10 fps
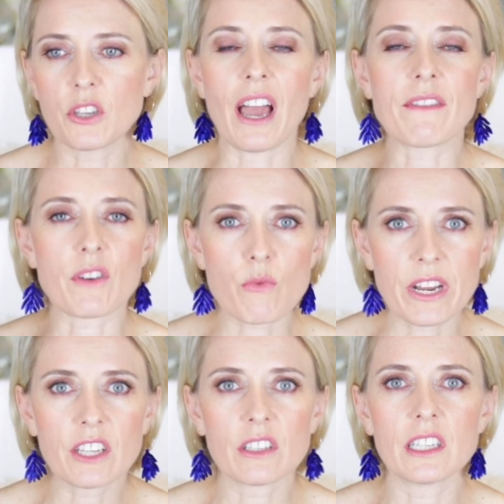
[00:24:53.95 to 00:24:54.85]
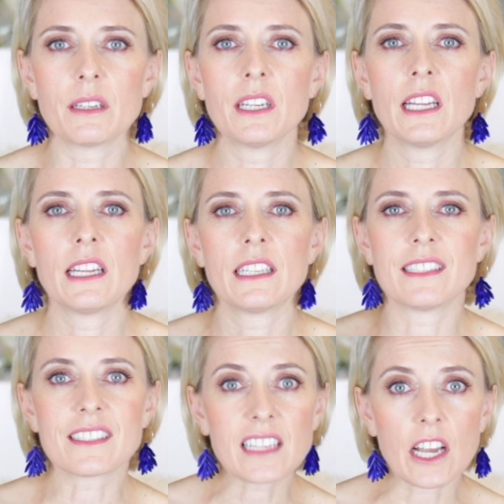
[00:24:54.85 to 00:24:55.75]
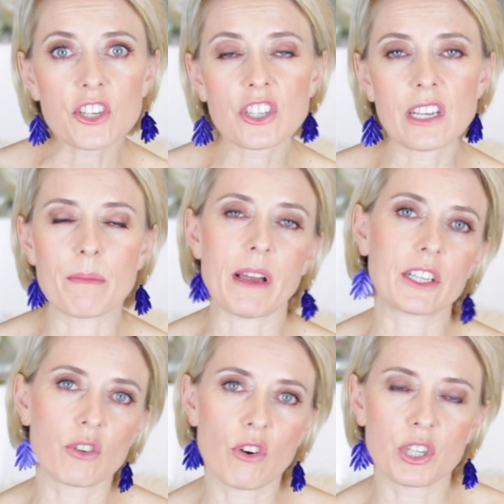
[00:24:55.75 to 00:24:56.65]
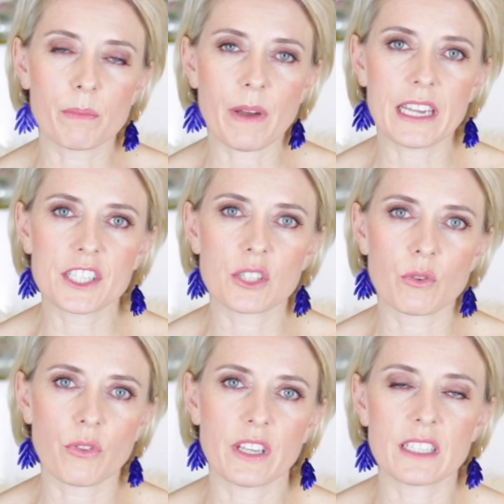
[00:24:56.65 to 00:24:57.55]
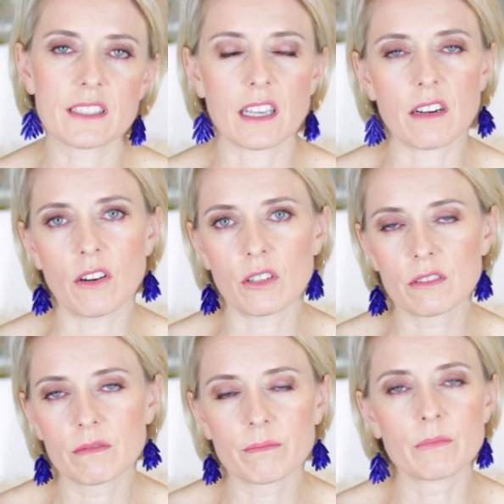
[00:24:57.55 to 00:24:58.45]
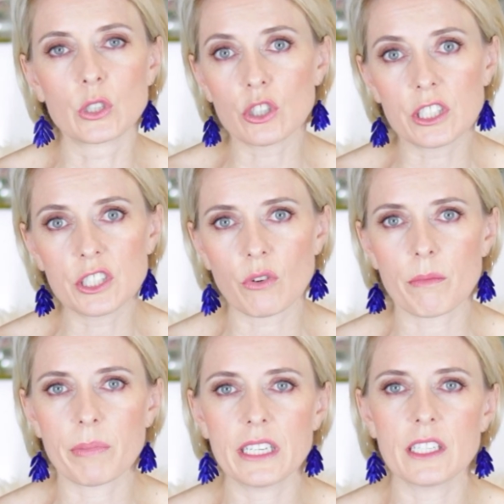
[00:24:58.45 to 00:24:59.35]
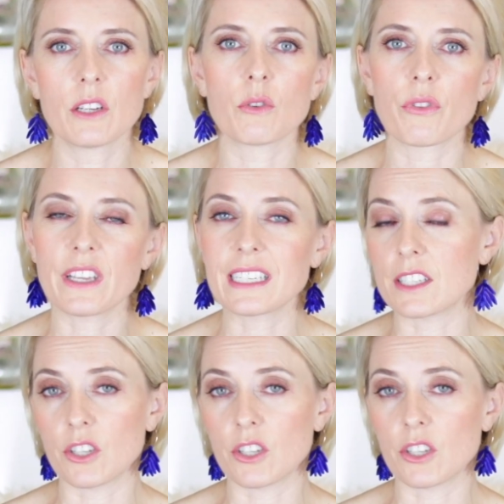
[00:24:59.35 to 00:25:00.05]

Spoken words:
have a regular discussion about your occupation, or things that are good in your opinion, or things that